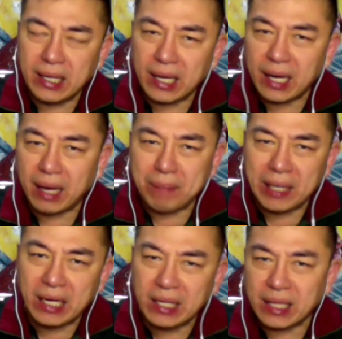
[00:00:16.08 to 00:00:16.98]
kalinagay,
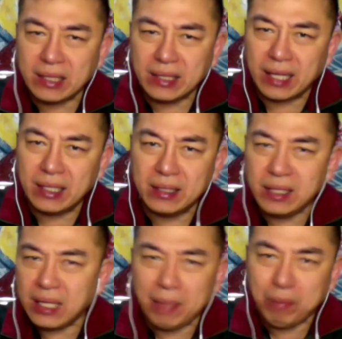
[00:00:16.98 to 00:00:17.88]
pinalitan yan,
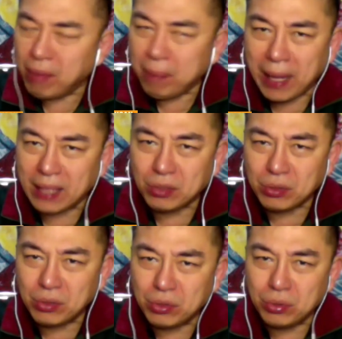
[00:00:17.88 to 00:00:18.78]
hindi na
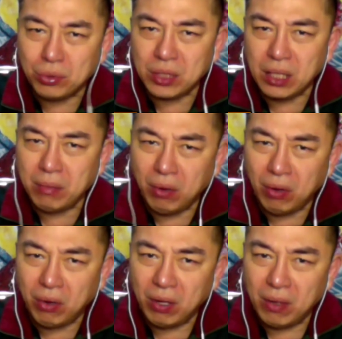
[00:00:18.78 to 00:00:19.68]
pumapasok yung susi
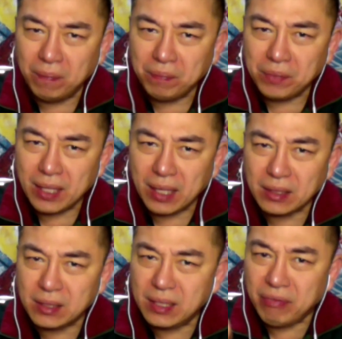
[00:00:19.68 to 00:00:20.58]
mo.
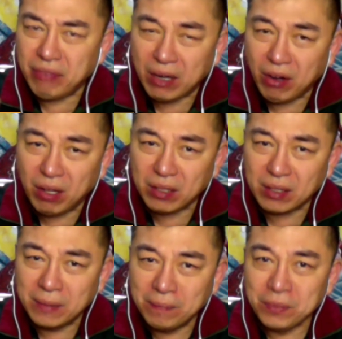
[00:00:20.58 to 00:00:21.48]
That's
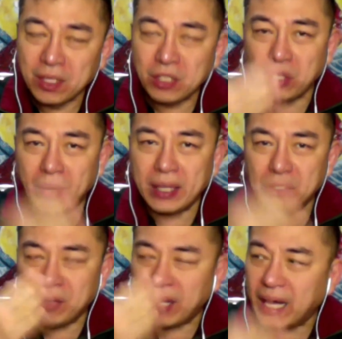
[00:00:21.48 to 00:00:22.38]
difficult. So
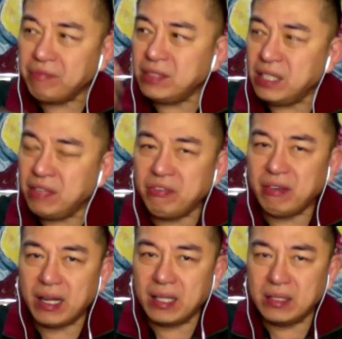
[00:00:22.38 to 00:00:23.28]
when you have
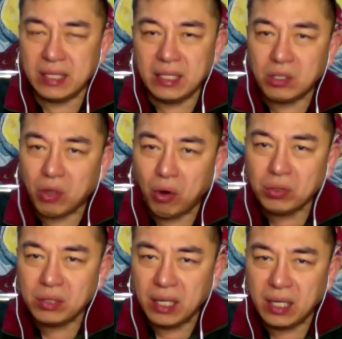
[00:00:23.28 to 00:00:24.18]
difference in
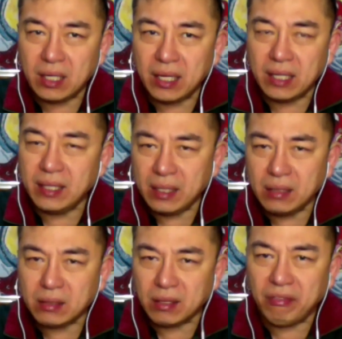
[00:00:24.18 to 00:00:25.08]
coding, in
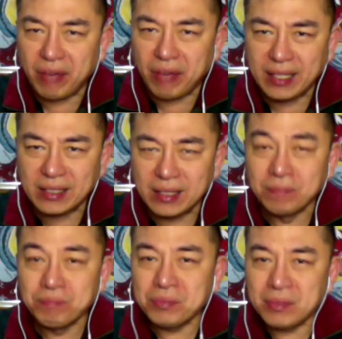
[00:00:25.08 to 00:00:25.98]
interface,
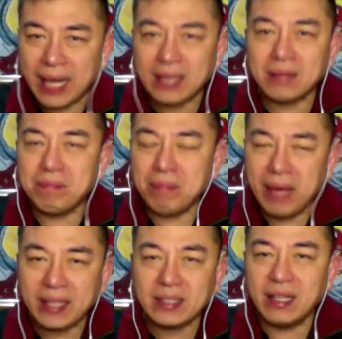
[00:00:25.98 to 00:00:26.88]
that
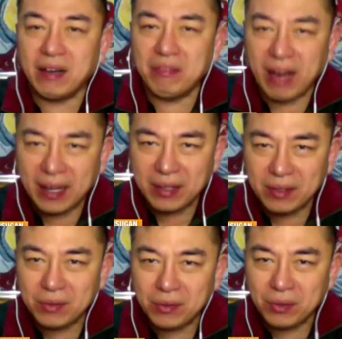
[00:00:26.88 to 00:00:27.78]
makes the
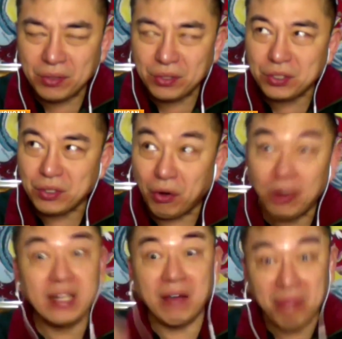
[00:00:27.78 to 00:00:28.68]
virus
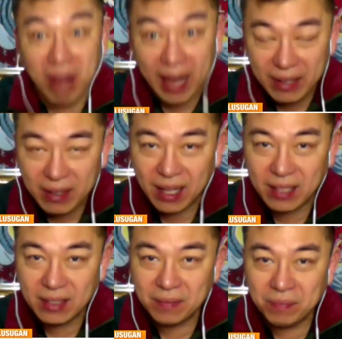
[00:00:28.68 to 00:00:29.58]
or the
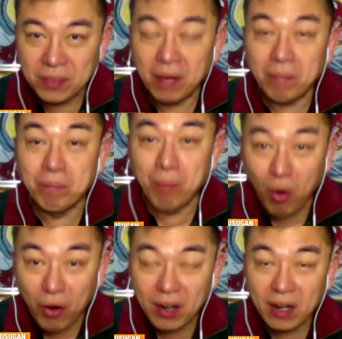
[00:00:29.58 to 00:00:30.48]
virus
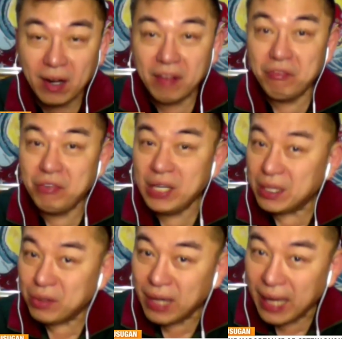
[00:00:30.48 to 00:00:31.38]
more
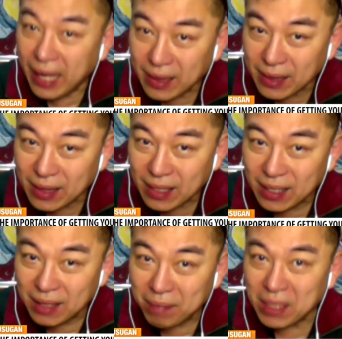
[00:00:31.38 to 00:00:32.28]
virulent.
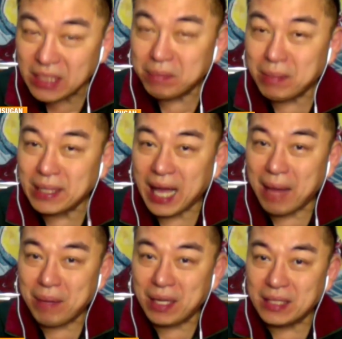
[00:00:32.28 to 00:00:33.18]
Mas
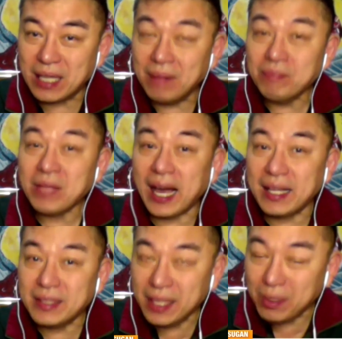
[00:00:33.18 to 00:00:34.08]
matapang siya.
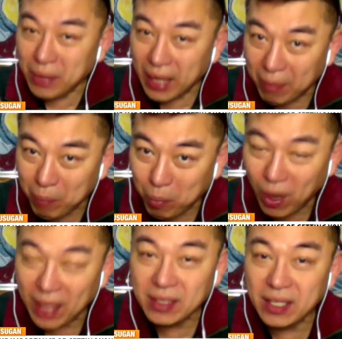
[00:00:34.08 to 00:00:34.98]
I think we have
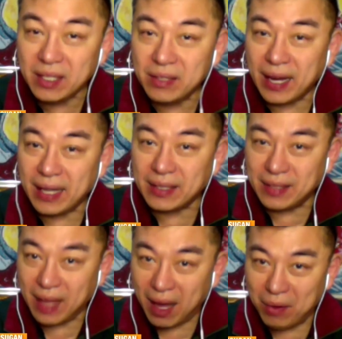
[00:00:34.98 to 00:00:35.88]
one here
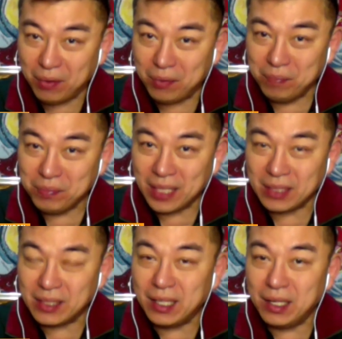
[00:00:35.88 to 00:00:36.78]
right now
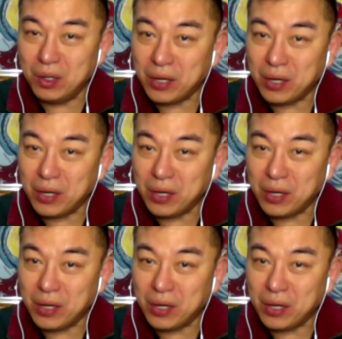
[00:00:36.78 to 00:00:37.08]
that they're